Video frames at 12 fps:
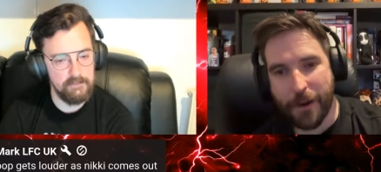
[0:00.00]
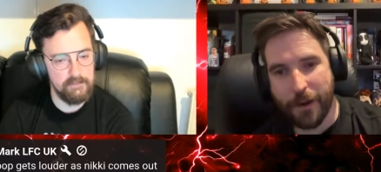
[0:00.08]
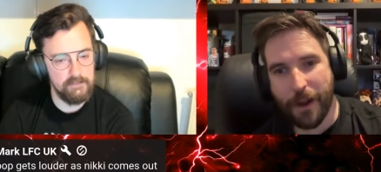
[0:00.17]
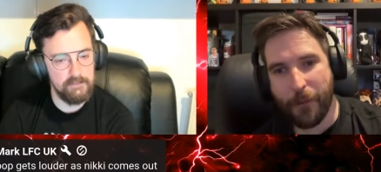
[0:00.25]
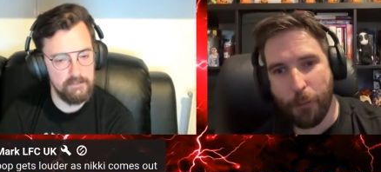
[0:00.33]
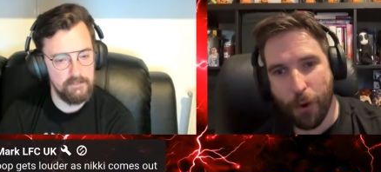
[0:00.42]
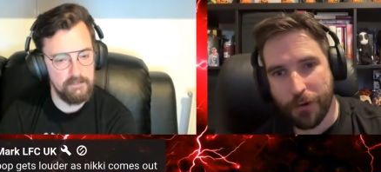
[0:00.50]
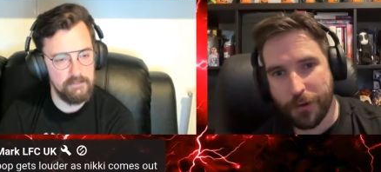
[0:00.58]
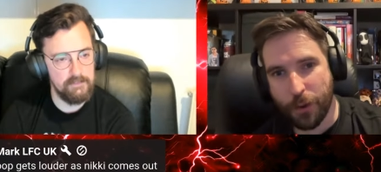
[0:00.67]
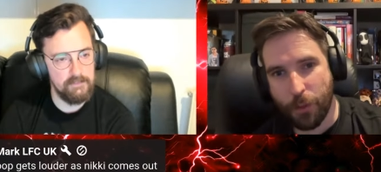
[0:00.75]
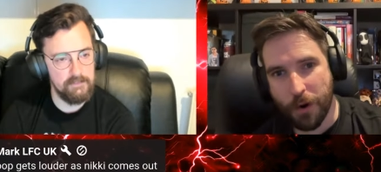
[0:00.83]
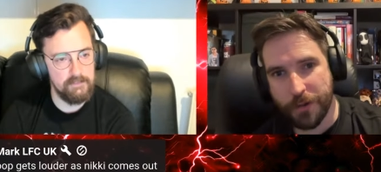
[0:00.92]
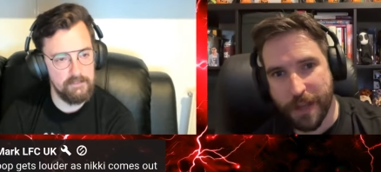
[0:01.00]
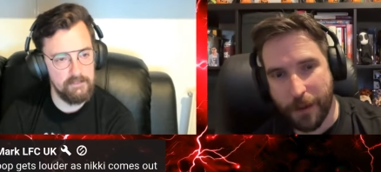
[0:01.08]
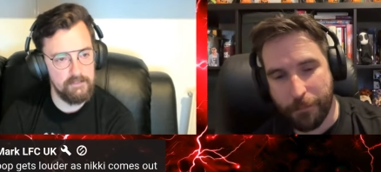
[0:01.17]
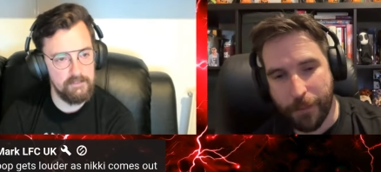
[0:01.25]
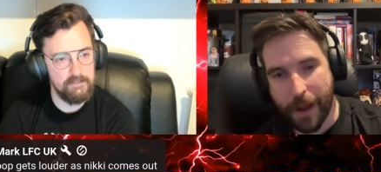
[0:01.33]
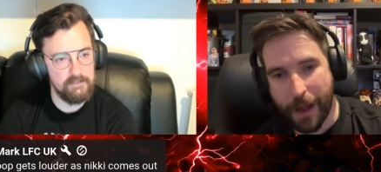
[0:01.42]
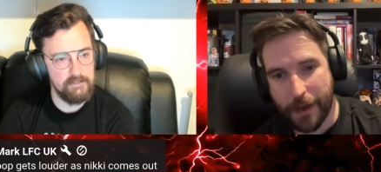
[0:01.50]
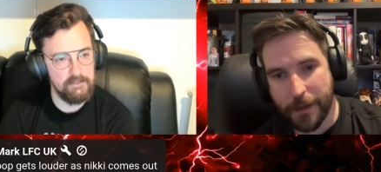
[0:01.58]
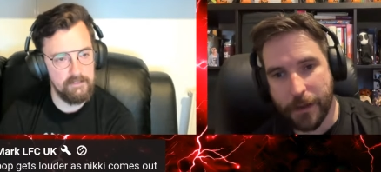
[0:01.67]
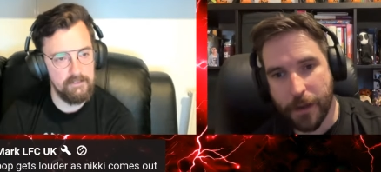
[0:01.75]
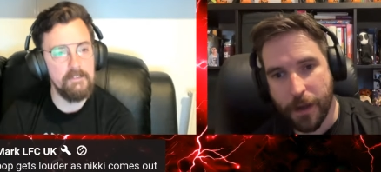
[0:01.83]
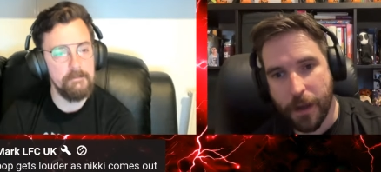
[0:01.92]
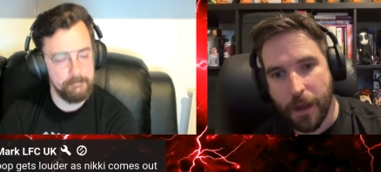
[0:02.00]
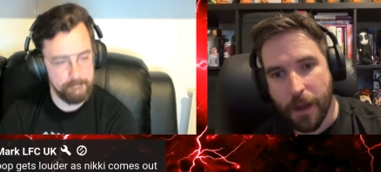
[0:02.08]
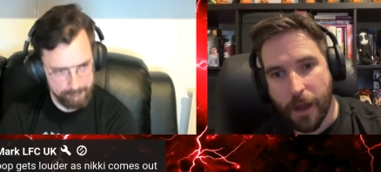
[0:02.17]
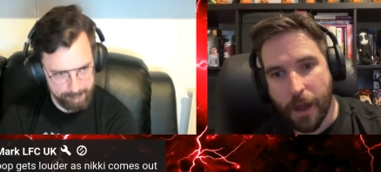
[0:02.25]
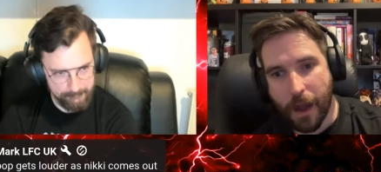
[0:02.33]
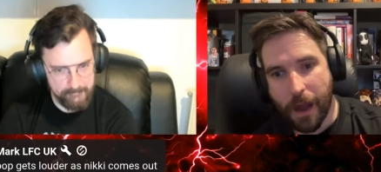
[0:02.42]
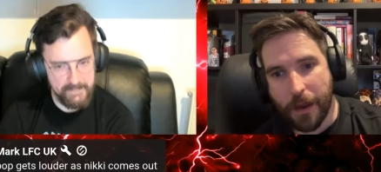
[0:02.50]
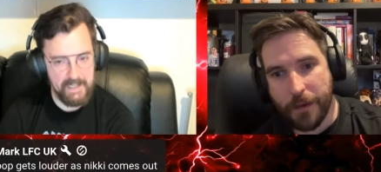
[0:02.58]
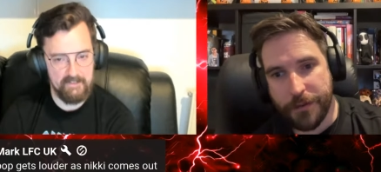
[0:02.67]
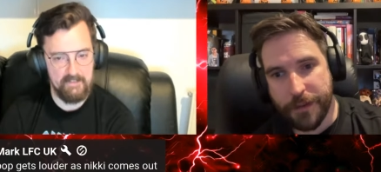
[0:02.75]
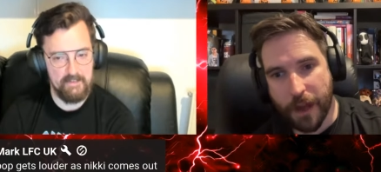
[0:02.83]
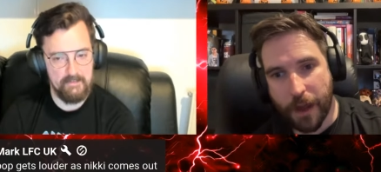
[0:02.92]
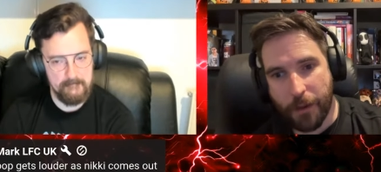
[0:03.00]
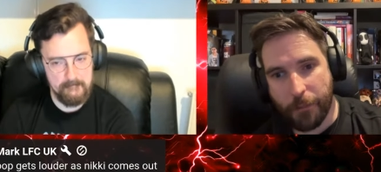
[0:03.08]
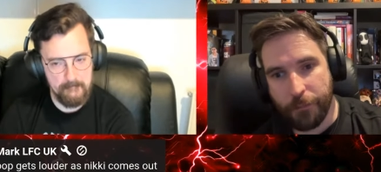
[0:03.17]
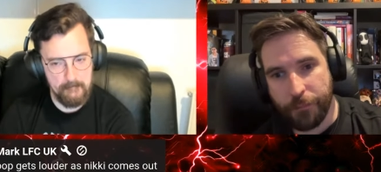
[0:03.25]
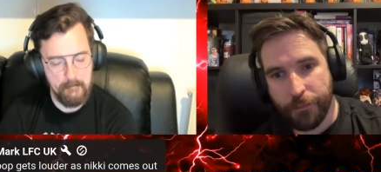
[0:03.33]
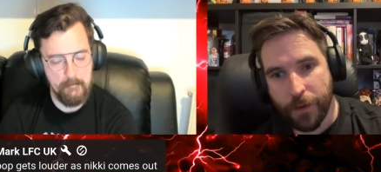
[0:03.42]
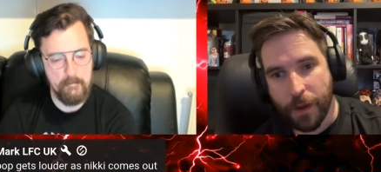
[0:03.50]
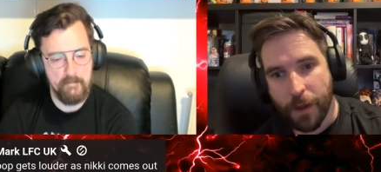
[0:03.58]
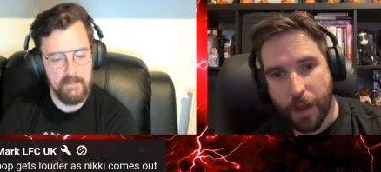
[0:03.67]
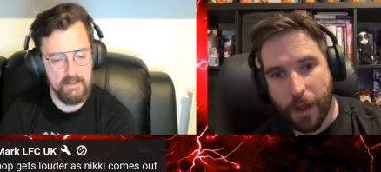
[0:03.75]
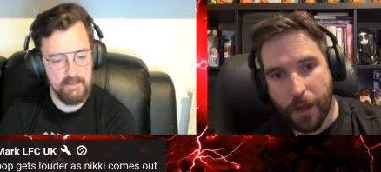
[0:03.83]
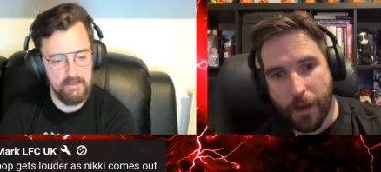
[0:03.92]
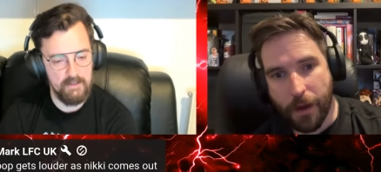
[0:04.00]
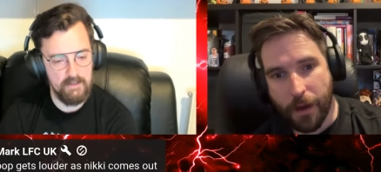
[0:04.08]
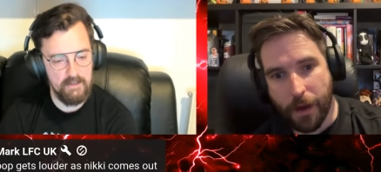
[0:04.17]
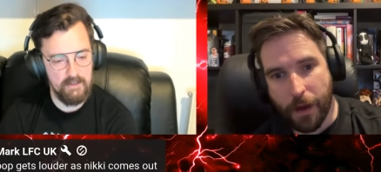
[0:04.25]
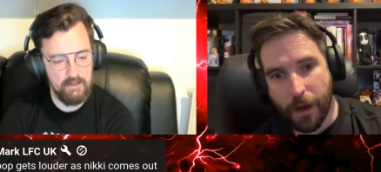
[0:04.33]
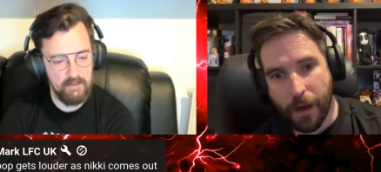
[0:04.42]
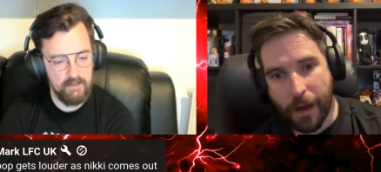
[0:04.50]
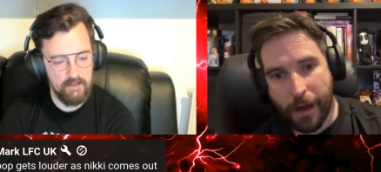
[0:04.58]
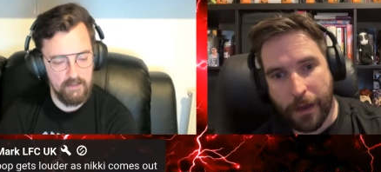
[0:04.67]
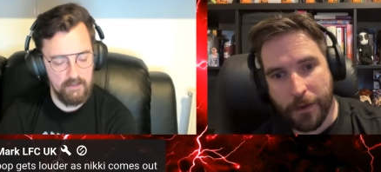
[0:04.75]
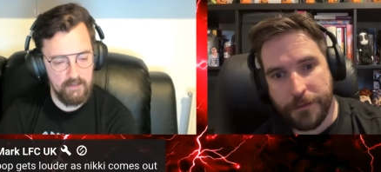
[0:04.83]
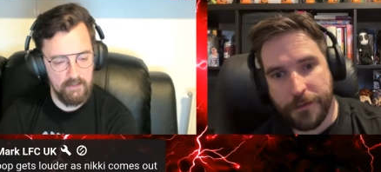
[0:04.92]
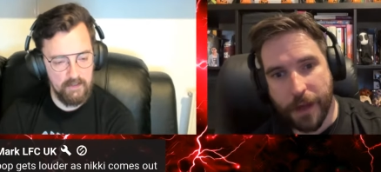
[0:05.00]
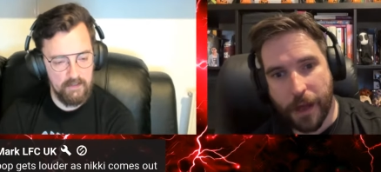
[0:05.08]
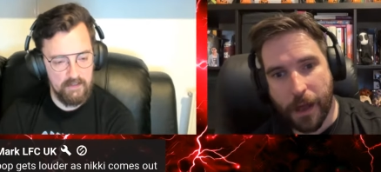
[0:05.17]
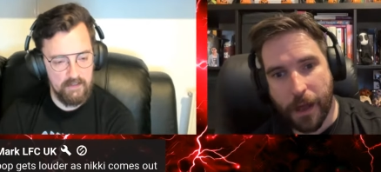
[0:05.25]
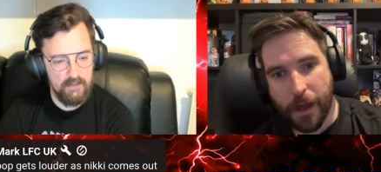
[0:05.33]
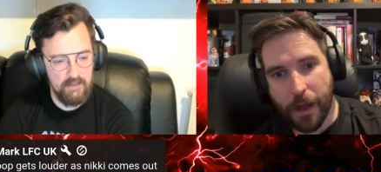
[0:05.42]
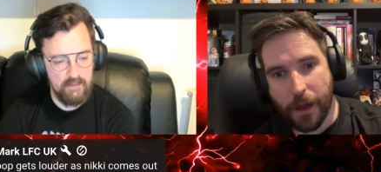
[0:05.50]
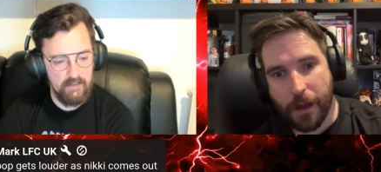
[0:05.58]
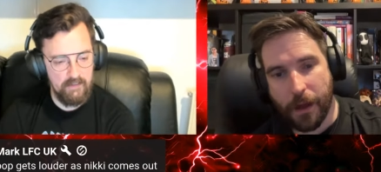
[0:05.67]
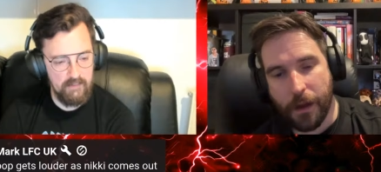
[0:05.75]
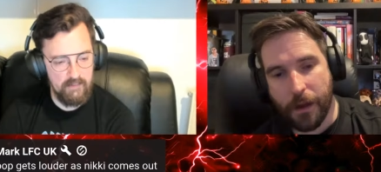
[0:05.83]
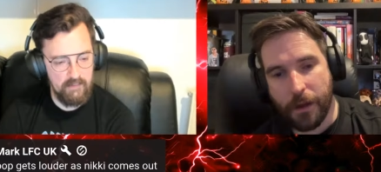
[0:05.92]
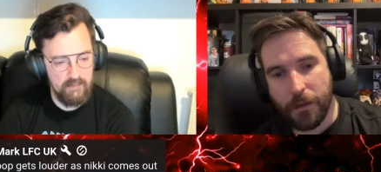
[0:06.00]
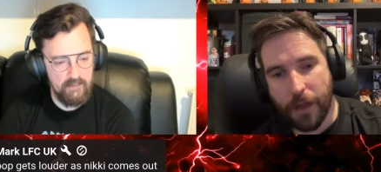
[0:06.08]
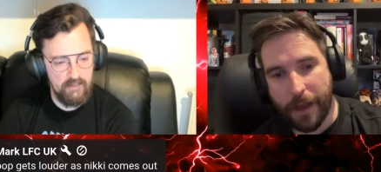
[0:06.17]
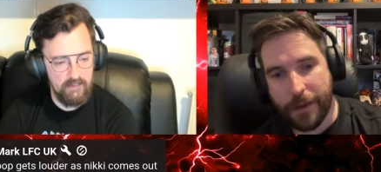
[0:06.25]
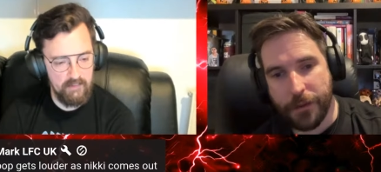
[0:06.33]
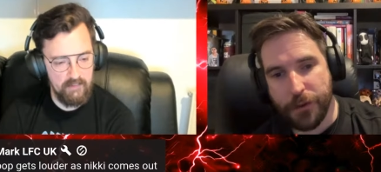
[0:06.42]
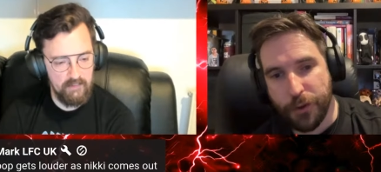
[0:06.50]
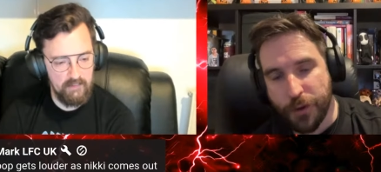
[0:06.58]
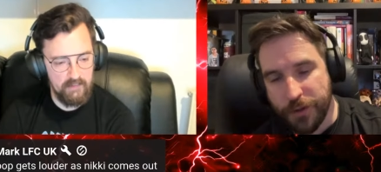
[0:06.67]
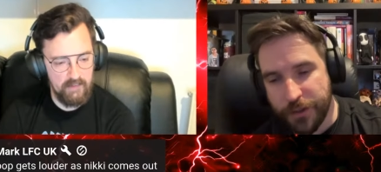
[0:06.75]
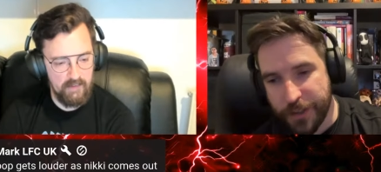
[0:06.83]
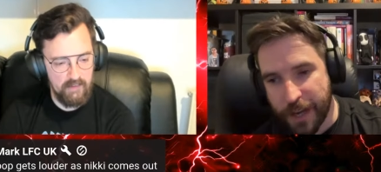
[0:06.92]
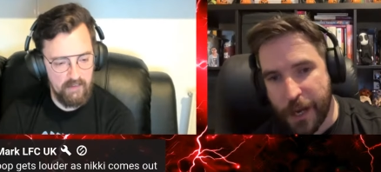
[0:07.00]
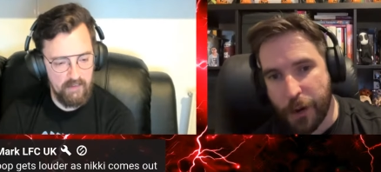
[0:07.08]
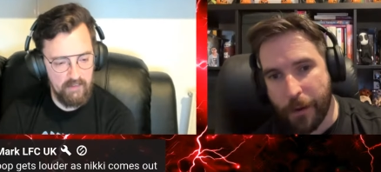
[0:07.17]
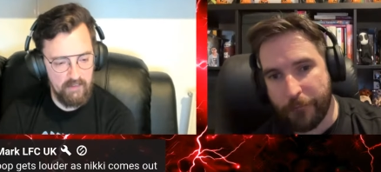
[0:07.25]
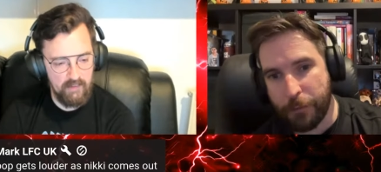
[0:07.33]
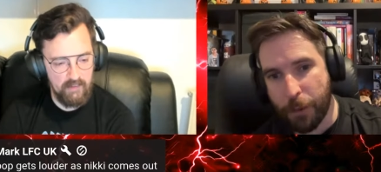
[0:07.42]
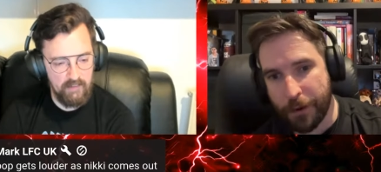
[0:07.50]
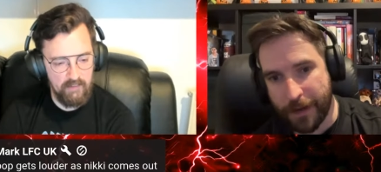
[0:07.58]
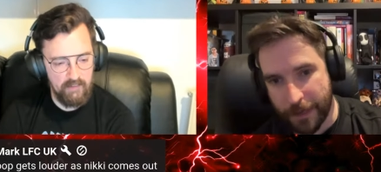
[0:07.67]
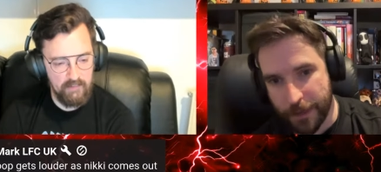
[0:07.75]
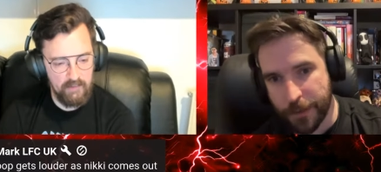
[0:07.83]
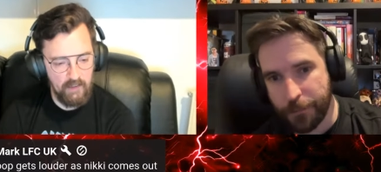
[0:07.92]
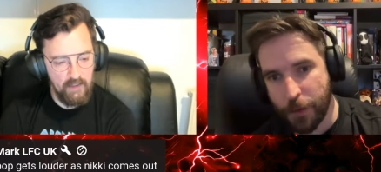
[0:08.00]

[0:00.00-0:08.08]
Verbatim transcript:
Speaker 1: and I'm watch, gonna watch that back, and yes. um, and uh, like you can see who everybody is.